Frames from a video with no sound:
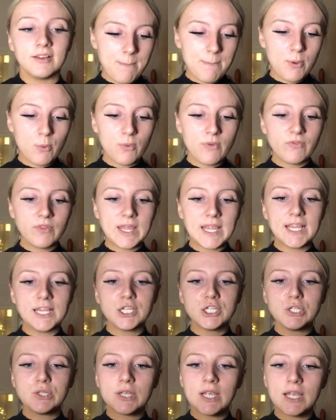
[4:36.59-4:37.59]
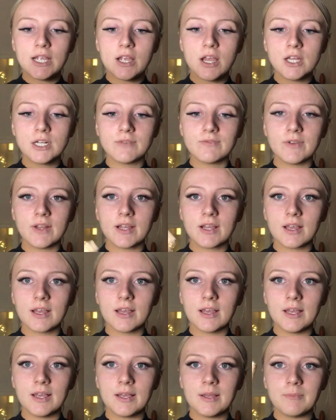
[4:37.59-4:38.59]
But with these, you get kind of like,
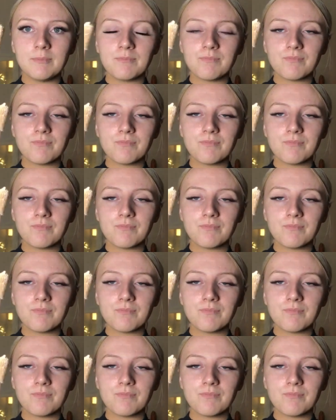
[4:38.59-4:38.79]
I